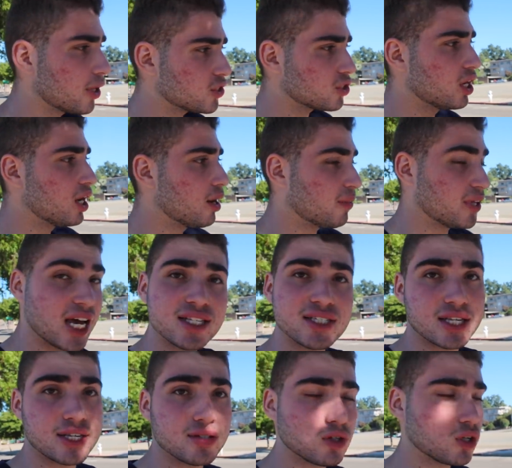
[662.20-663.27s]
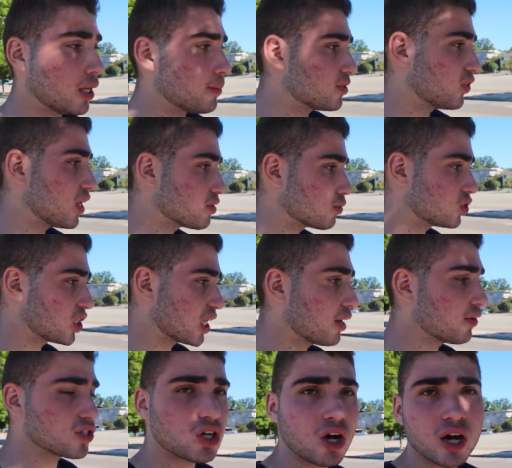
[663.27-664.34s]
much, but he has his Instagram, so if you guys wanna check
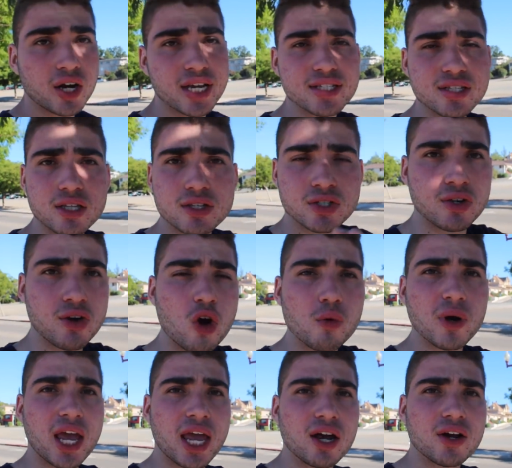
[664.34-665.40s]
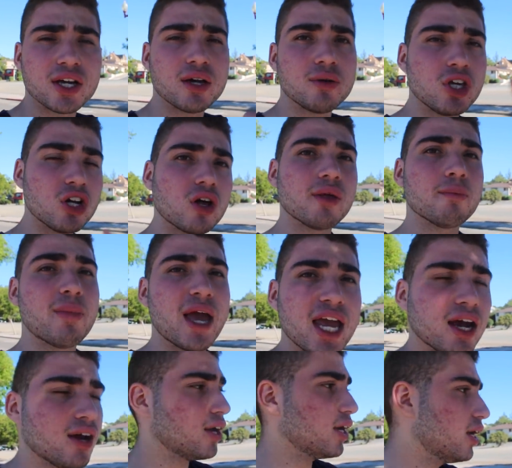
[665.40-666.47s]
out his car, he's in the Sonoma area, you know, the
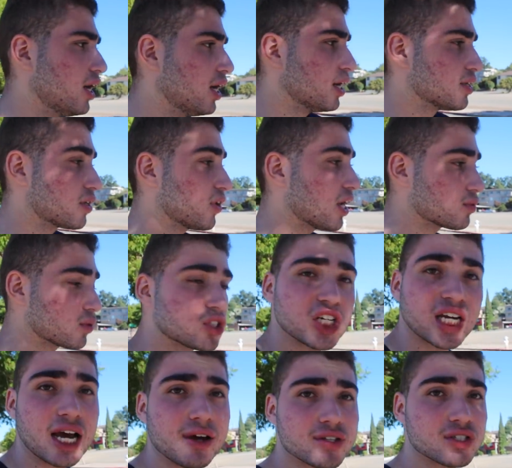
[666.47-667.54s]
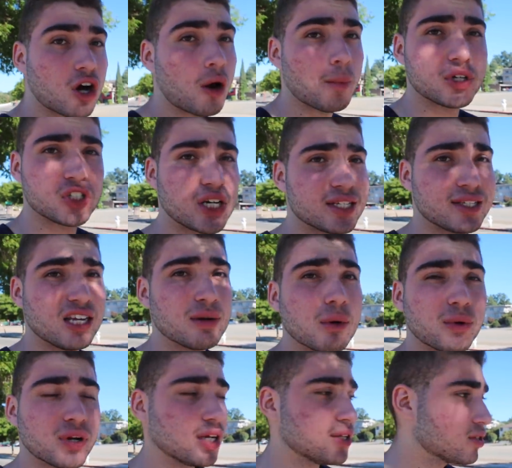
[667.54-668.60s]
Bay Area. So if you guys wanna check out his car, make sure you guys hit him
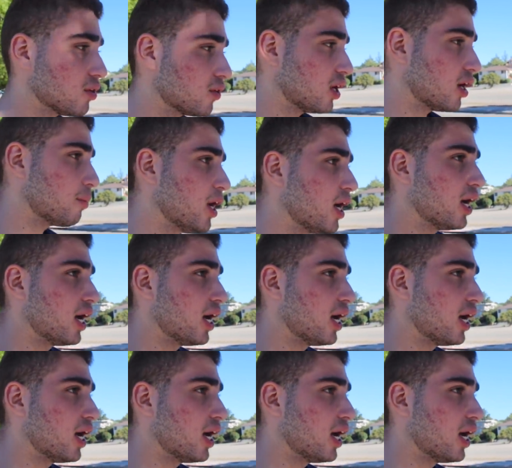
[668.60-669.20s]
up on Instagram.